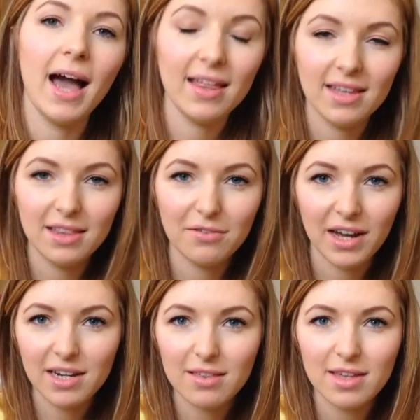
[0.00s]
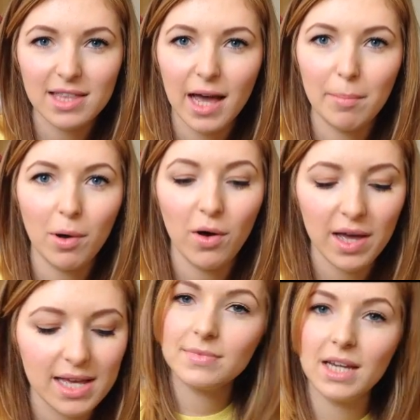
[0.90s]
And then the final thing that I
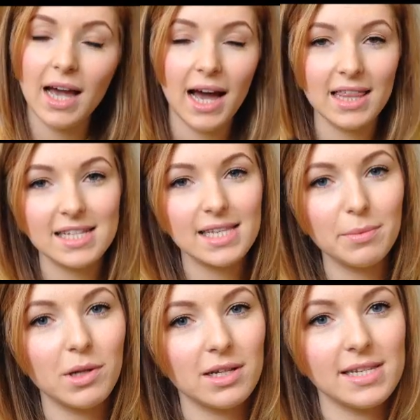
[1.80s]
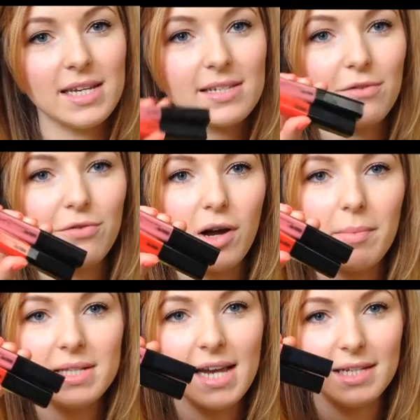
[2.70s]
bought are these lip glosses
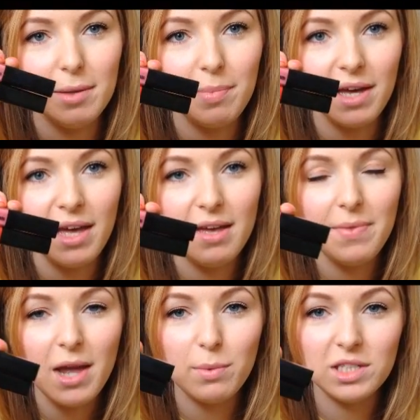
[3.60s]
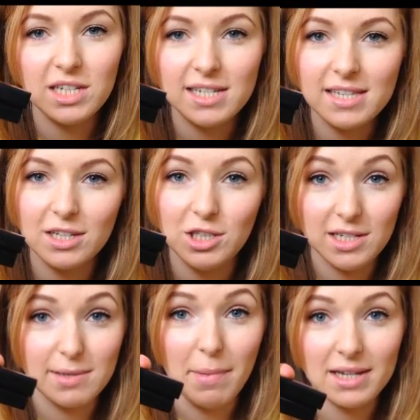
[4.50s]
from Tanya Burr, which is,
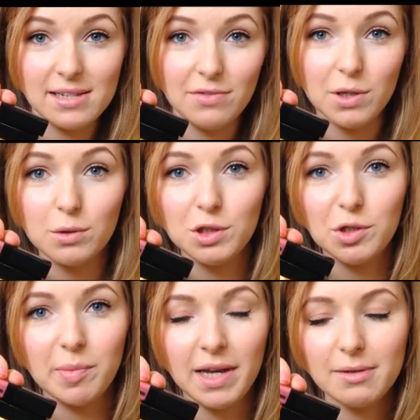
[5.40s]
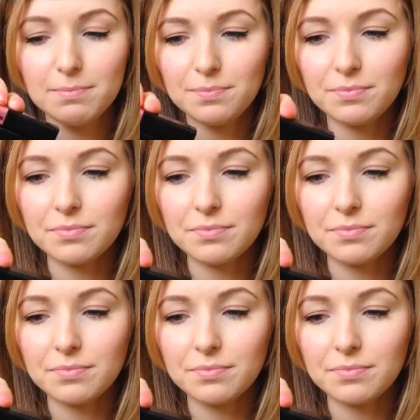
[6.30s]
she's a massive YouTuber.